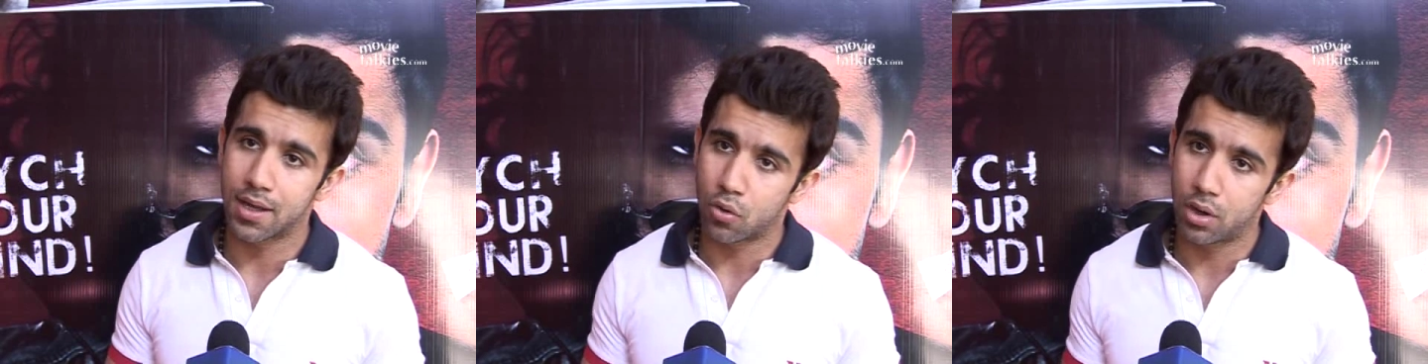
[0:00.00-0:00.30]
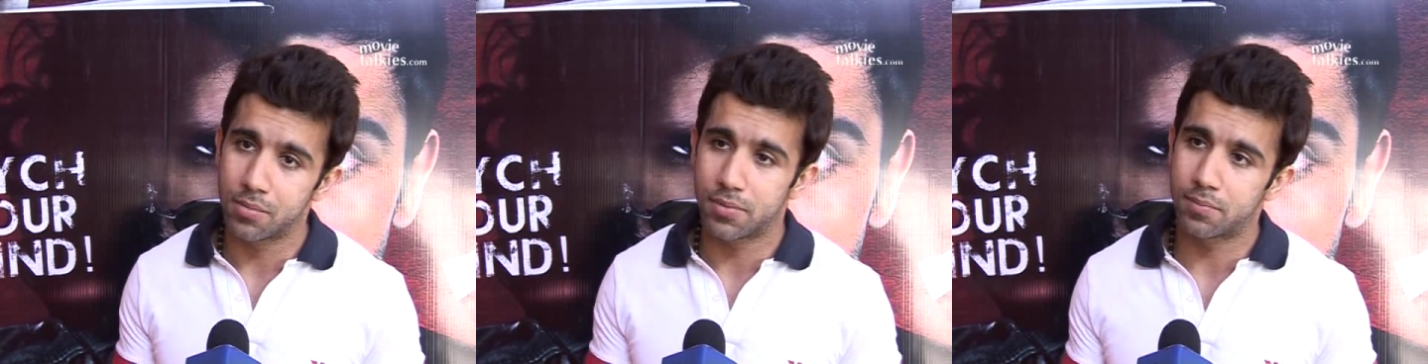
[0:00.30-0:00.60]
I
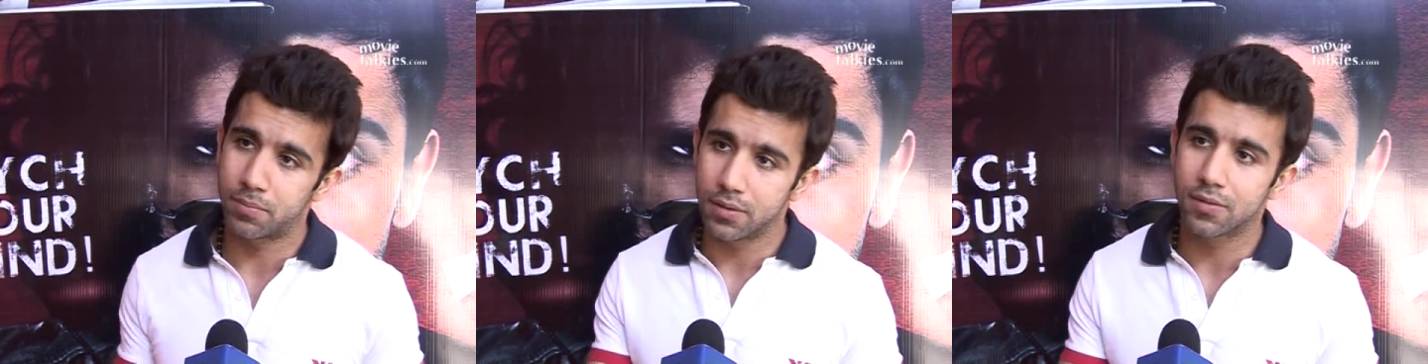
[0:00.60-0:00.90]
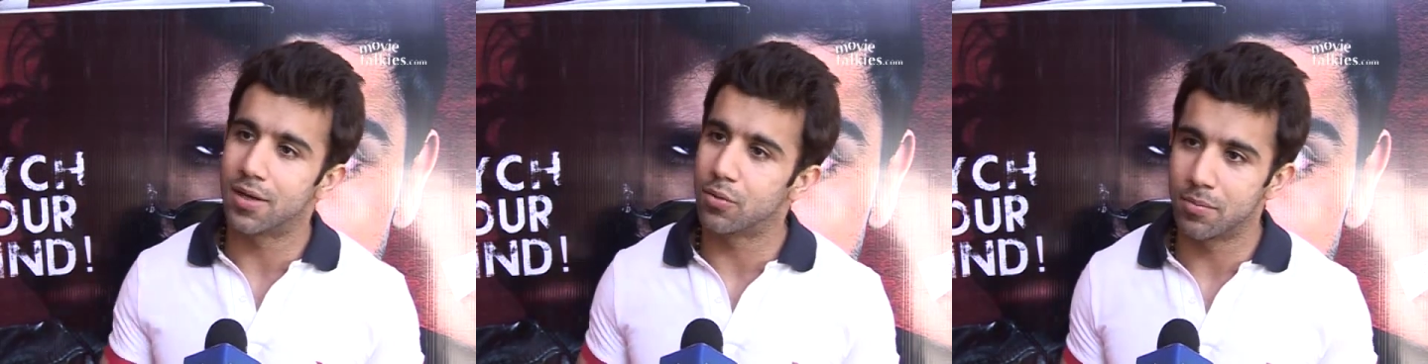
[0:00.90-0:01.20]
called him that,
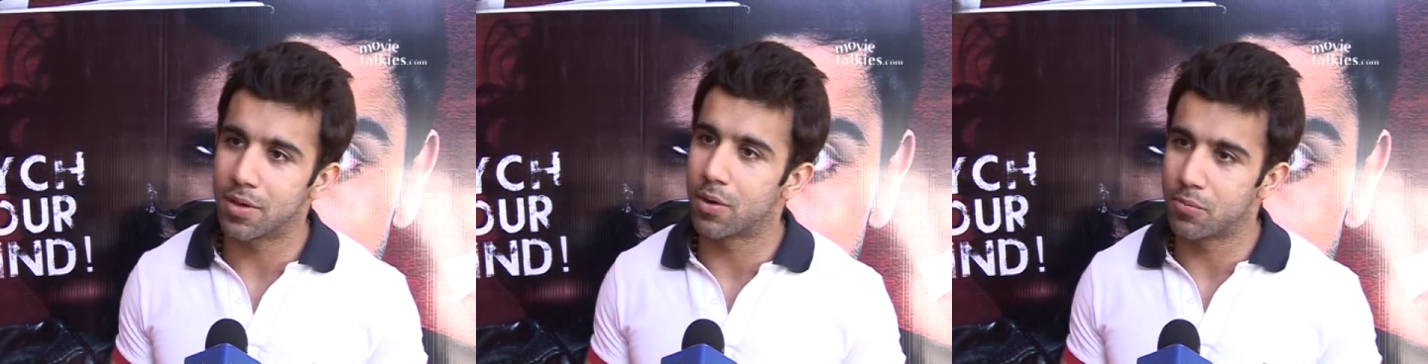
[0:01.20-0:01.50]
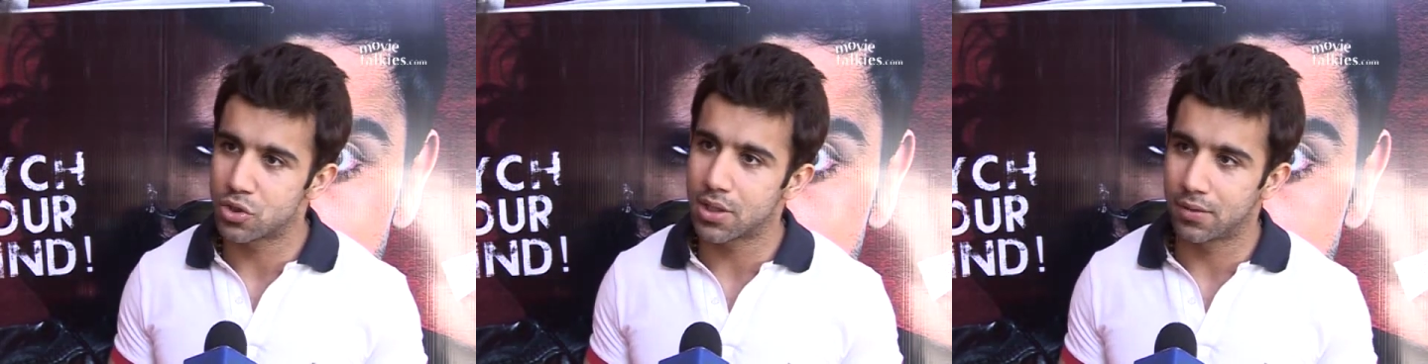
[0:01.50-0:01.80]
please, can you give me
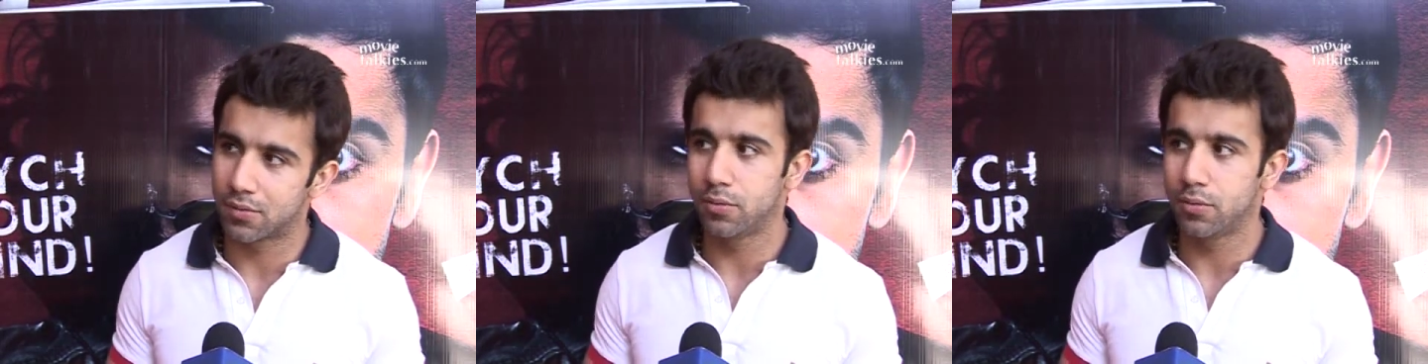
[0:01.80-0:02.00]
one more chance?